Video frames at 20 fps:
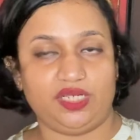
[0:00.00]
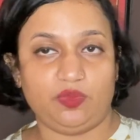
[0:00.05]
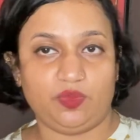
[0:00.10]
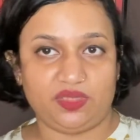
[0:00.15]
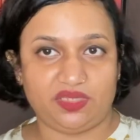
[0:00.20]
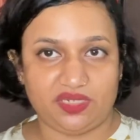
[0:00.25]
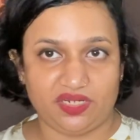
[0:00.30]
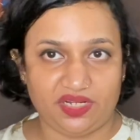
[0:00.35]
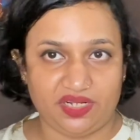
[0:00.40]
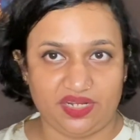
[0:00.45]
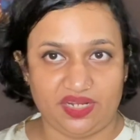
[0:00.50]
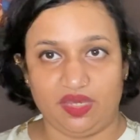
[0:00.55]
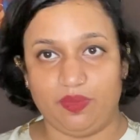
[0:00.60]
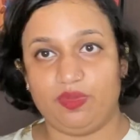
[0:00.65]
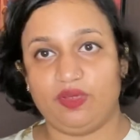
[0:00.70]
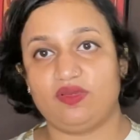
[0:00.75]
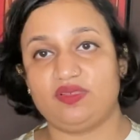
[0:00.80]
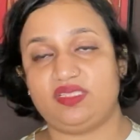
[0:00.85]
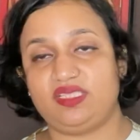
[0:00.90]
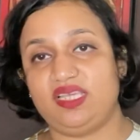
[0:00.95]
within India,
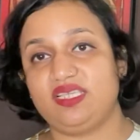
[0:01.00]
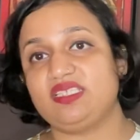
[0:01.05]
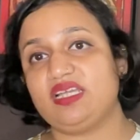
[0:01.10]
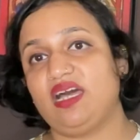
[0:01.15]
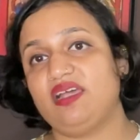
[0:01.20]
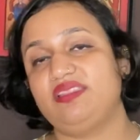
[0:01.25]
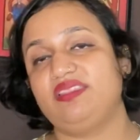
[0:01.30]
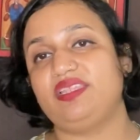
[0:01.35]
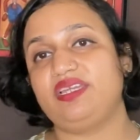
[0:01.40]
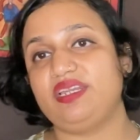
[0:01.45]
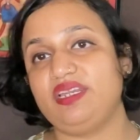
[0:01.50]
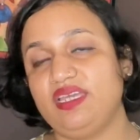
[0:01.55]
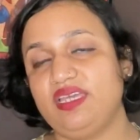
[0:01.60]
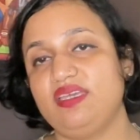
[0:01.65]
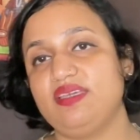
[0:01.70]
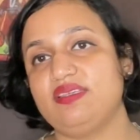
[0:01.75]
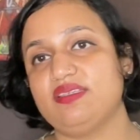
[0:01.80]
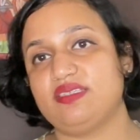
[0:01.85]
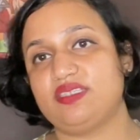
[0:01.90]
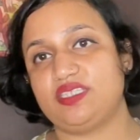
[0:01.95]
because these are
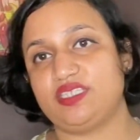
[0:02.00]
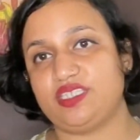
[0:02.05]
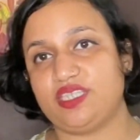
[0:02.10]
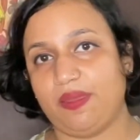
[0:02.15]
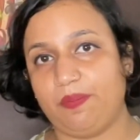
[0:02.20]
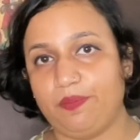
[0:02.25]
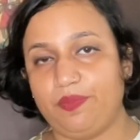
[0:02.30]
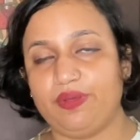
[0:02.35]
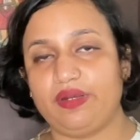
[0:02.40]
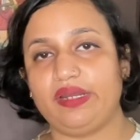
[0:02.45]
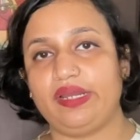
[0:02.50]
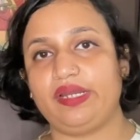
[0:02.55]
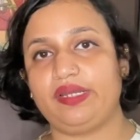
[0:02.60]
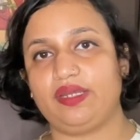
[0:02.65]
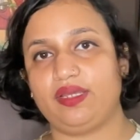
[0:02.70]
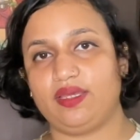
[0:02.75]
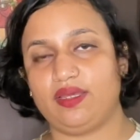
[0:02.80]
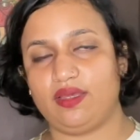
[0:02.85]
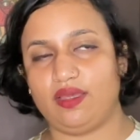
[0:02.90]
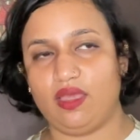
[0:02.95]
three separate
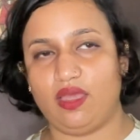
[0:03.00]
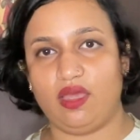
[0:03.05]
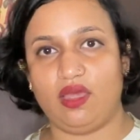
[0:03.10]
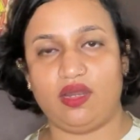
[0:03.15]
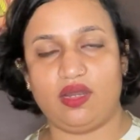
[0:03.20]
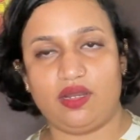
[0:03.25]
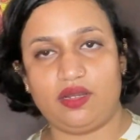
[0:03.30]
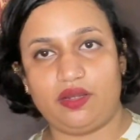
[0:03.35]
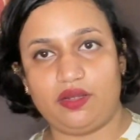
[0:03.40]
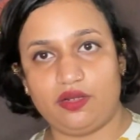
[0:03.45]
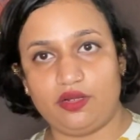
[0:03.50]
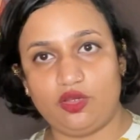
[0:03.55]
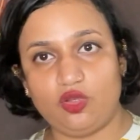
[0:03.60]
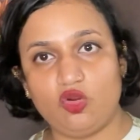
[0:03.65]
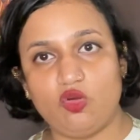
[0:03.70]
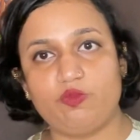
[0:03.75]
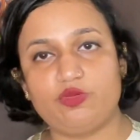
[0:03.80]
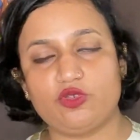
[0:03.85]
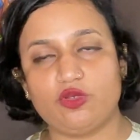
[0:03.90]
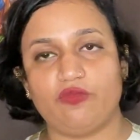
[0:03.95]

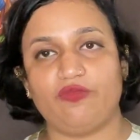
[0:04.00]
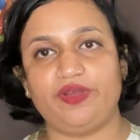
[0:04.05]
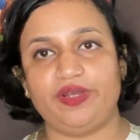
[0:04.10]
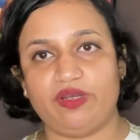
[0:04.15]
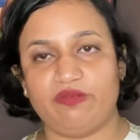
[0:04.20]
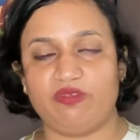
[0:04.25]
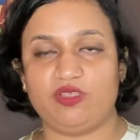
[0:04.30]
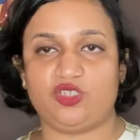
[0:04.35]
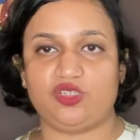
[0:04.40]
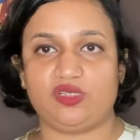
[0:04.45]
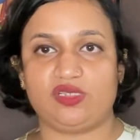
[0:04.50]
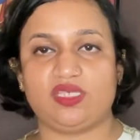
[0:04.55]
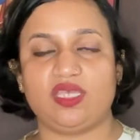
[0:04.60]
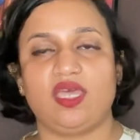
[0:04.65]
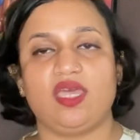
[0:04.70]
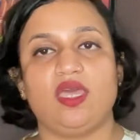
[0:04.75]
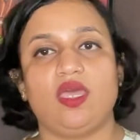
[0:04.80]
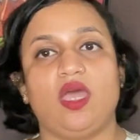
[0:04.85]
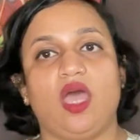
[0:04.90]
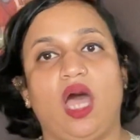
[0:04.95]
groups of individuals
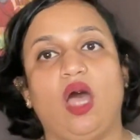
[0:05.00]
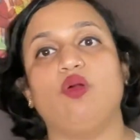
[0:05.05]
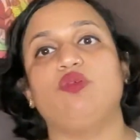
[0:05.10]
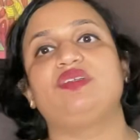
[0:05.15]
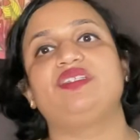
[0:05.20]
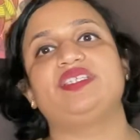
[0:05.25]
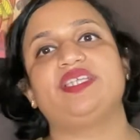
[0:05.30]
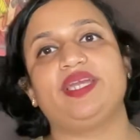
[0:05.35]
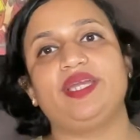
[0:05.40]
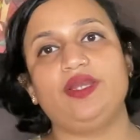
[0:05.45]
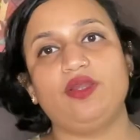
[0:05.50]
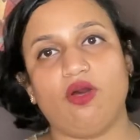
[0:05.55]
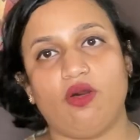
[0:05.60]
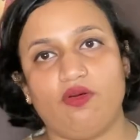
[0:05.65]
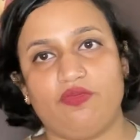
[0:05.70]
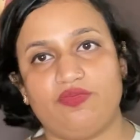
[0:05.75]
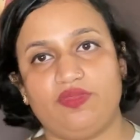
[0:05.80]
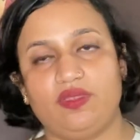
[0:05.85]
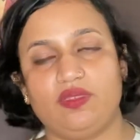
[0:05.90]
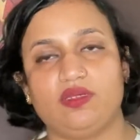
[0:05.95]
outside
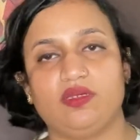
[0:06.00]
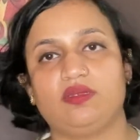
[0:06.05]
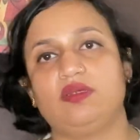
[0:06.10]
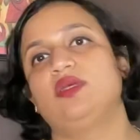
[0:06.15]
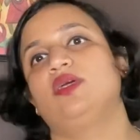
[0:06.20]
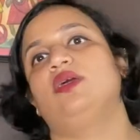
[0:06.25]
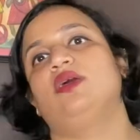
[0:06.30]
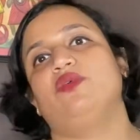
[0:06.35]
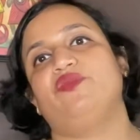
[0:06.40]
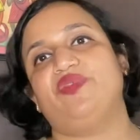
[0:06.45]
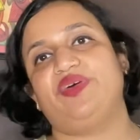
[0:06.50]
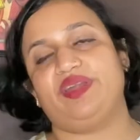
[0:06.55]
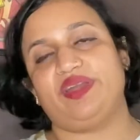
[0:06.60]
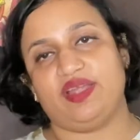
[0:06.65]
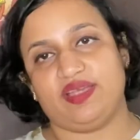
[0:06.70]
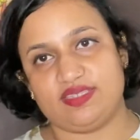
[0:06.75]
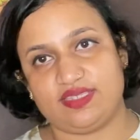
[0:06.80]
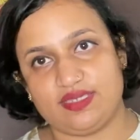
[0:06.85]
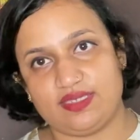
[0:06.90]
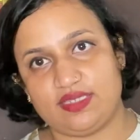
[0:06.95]
of the
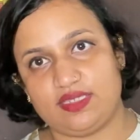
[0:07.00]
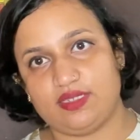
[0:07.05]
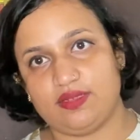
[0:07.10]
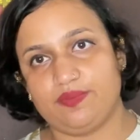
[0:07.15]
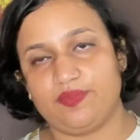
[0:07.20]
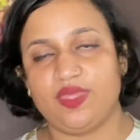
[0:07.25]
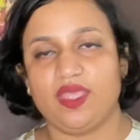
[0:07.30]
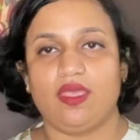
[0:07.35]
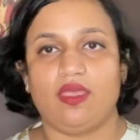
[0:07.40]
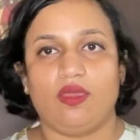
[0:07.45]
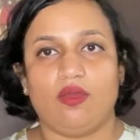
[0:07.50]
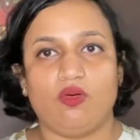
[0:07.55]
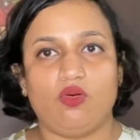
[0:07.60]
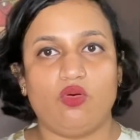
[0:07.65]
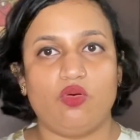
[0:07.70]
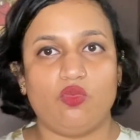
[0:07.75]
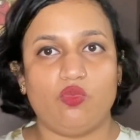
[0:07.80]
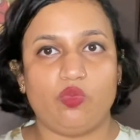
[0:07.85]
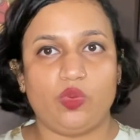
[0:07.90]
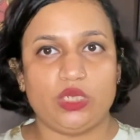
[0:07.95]
Varna system,
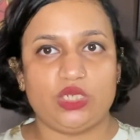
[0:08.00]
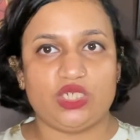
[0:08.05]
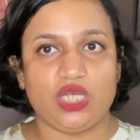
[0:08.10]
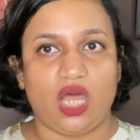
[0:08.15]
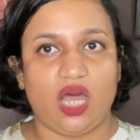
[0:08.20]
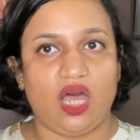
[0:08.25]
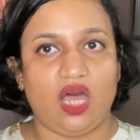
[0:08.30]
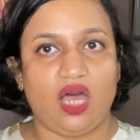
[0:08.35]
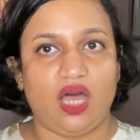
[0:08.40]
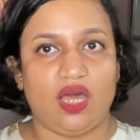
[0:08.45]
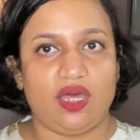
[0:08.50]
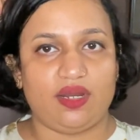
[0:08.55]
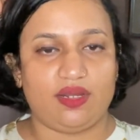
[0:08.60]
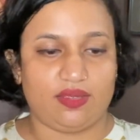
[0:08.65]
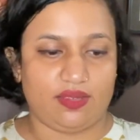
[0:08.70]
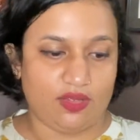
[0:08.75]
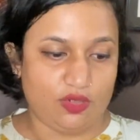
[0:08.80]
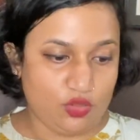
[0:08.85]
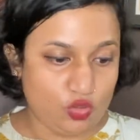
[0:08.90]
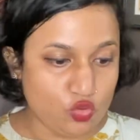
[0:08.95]
which are
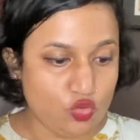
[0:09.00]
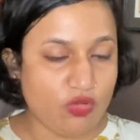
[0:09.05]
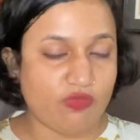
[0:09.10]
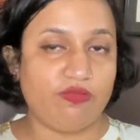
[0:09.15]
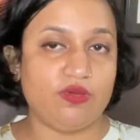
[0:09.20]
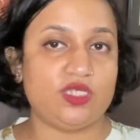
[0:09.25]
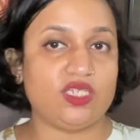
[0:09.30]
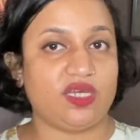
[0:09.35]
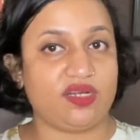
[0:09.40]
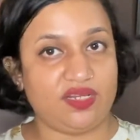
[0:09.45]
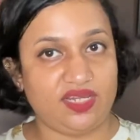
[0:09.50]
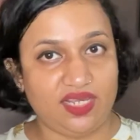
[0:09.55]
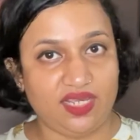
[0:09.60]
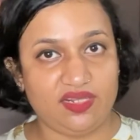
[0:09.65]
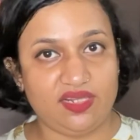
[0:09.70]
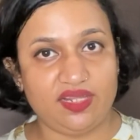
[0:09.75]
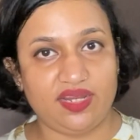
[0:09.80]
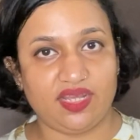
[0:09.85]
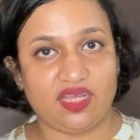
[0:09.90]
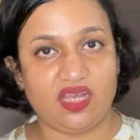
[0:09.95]
two of which are
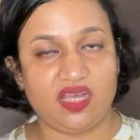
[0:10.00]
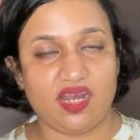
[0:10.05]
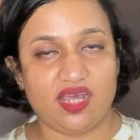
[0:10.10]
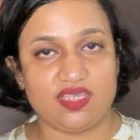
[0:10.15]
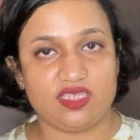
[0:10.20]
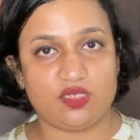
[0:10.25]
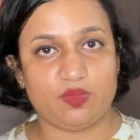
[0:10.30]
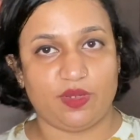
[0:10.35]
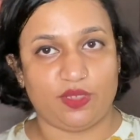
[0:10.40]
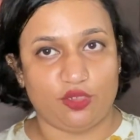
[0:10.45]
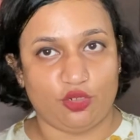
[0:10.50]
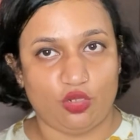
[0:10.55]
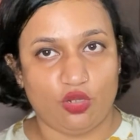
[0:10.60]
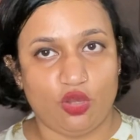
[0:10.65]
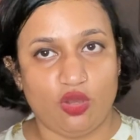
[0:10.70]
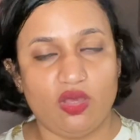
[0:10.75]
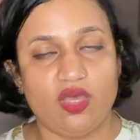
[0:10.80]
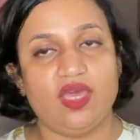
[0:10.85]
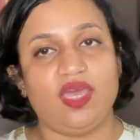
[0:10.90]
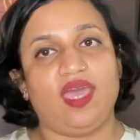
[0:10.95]
legally recognized by the
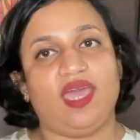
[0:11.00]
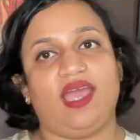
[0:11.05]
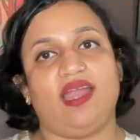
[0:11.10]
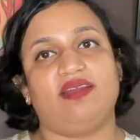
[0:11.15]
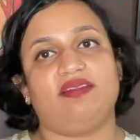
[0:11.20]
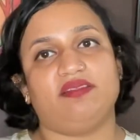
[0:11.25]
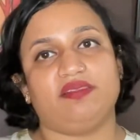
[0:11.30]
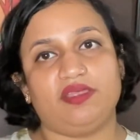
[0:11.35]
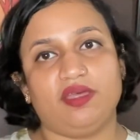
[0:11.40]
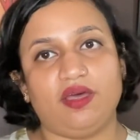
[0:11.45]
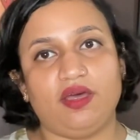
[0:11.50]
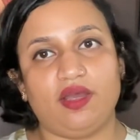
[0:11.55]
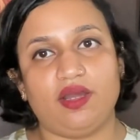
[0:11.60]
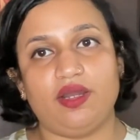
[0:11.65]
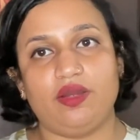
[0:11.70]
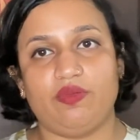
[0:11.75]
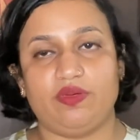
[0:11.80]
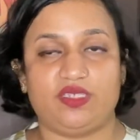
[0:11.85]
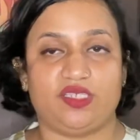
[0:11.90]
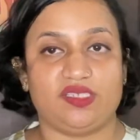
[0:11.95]
law, and the
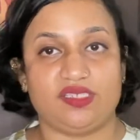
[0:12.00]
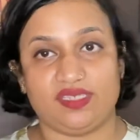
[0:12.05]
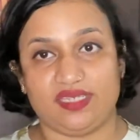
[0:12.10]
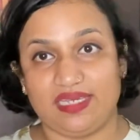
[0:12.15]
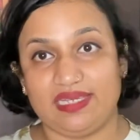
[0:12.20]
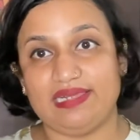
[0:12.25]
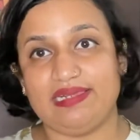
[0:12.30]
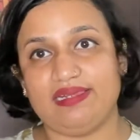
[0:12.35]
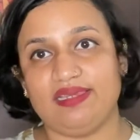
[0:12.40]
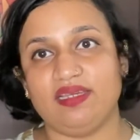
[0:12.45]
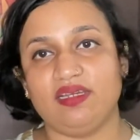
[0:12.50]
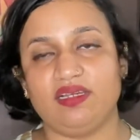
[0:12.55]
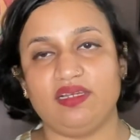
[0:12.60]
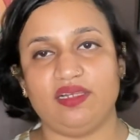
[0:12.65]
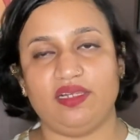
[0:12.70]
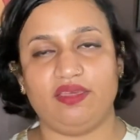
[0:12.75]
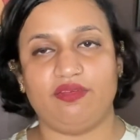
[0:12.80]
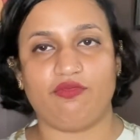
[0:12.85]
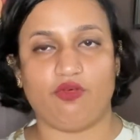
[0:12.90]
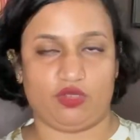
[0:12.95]
third which is
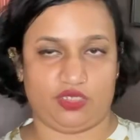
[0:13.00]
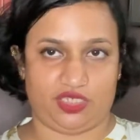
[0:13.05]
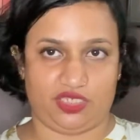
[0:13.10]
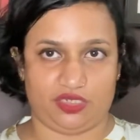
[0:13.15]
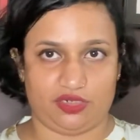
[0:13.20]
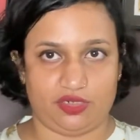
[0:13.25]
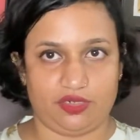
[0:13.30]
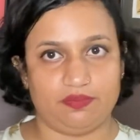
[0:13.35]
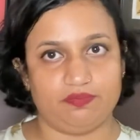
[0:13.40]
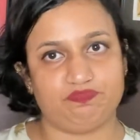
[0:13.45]
illegally fostered.